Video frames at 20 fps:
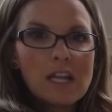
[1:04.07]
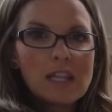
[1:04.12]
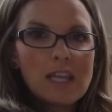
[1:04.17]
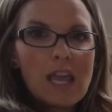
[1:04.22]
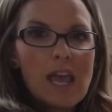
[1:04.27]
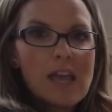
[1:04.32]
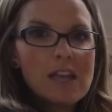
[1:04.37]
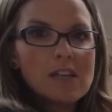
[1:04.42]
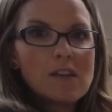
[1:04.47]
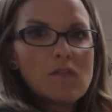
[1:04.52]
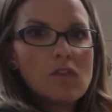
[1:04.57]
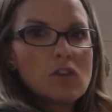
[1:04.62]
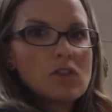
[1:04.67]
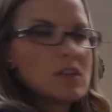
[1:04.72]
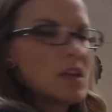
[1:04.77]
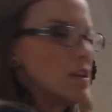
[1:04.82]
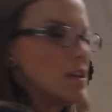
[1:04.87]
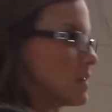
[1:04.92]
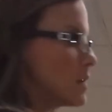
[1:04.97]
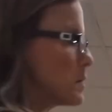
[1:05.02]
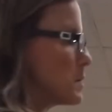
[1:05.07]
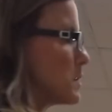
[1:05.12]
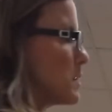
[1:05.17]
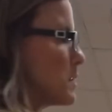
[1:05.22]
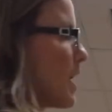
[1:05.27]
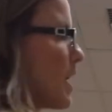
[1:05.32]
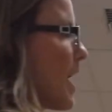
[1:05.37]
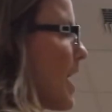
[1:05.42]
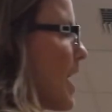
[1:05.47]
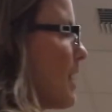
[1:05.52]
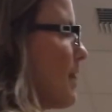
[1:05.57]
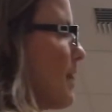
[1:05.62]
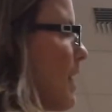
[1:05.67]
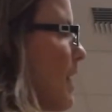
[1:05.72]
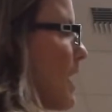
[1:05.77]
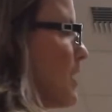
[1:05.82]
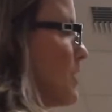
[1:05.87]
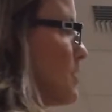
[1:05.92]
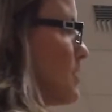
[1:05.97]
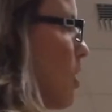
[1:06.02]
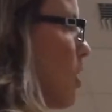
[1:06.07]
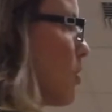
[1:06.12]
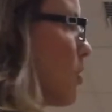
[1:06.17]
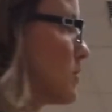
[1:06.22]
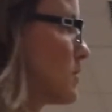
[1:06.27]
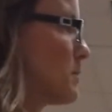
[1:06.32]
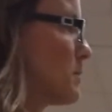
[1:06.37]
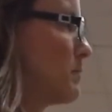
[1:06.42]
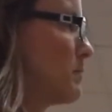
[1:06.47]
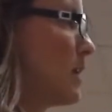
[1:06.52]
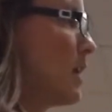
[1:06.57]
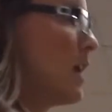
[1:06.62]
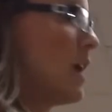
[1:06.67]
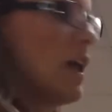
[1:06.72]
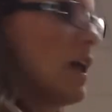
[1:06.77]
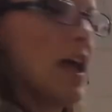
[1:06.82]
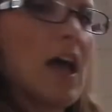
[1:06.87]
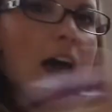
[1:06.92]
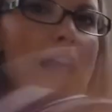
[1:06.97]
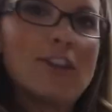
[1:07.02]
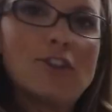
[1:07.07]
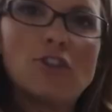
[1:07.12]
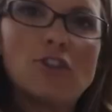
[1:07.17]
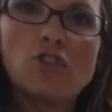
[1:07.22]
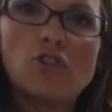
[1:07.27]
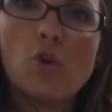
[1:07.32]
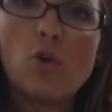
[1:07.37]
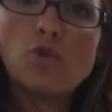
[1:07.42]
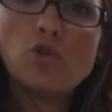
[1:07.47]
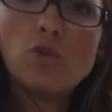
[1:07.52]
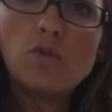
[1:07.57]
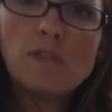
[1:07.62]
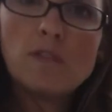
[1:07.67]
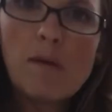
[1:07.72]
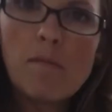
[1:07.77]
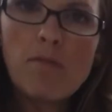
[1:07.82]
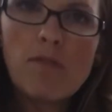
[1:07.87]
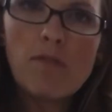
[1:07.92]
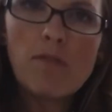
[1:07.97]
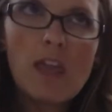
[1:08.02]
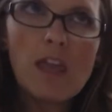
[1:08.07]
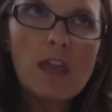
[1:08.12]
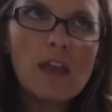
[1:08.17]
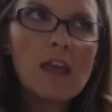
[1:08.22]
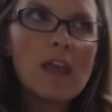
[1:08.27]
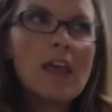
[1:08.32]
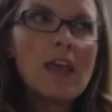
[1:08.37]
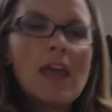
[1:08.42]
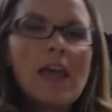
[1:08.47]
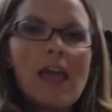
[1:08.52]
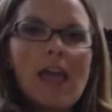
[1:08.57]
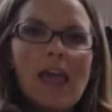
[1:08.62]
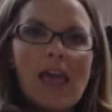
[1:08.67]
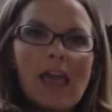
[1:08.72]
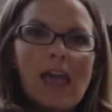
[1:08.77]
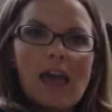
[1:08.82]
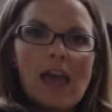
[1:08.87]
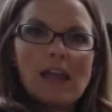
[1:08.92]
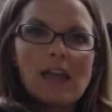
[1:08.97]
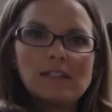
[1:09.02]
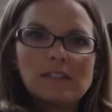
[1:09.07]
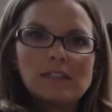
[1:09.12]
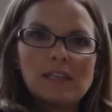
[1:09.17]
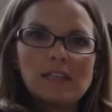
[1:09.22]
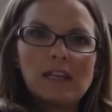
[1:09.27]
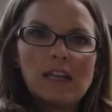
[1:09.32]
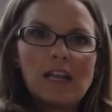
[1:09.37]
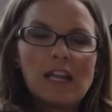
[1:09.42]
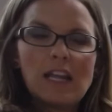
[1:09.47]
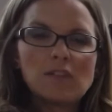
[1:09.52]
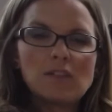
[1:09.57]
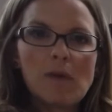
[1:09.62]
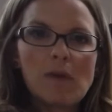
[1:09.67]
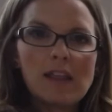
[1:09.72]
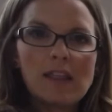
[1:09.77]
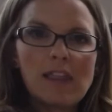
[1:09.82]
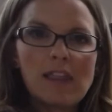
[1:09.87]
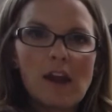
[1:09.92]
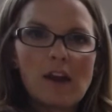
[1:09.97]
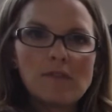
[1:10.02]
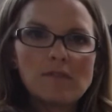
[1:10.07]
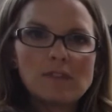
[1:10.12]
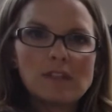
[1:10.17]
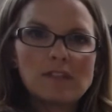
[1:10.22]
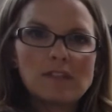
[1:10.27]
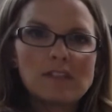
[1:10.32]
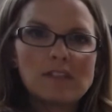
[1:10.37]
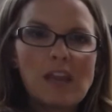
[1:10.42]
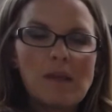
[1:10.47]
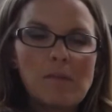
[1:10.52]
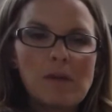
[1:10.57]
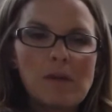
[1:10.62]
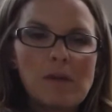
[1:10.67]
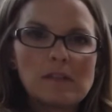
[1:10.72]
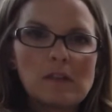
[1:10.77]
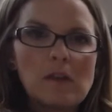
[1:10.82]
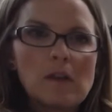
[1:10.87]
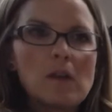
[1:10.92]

the end of your sentence. I like dogs. I just told you something and it's right there. It's a statement.